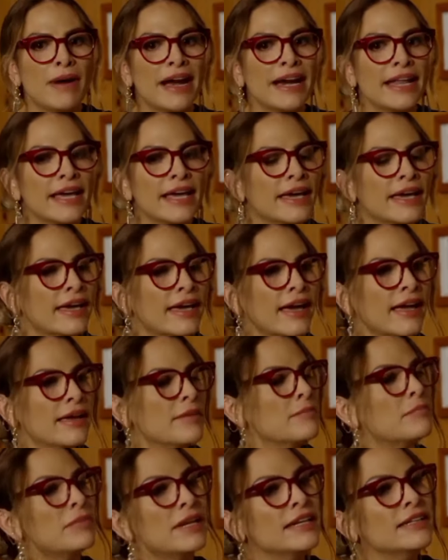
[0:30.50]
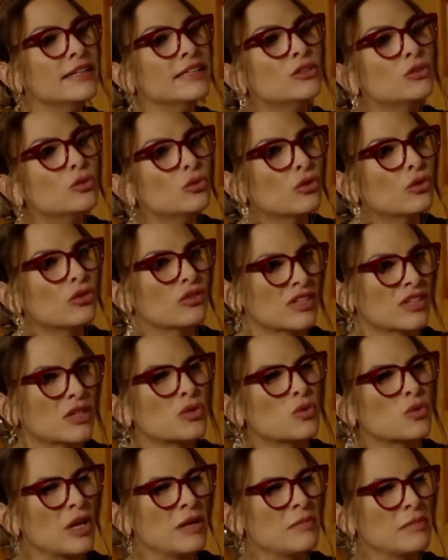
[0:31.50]
therapist, is married to a
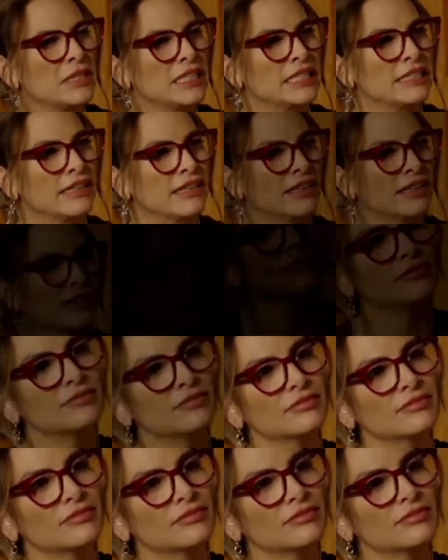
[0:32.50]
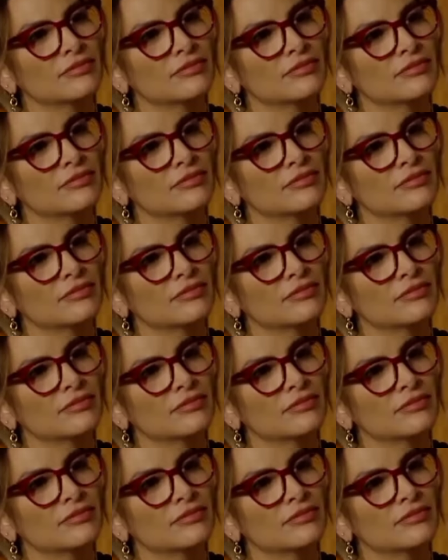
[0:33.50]
husband who loves her. But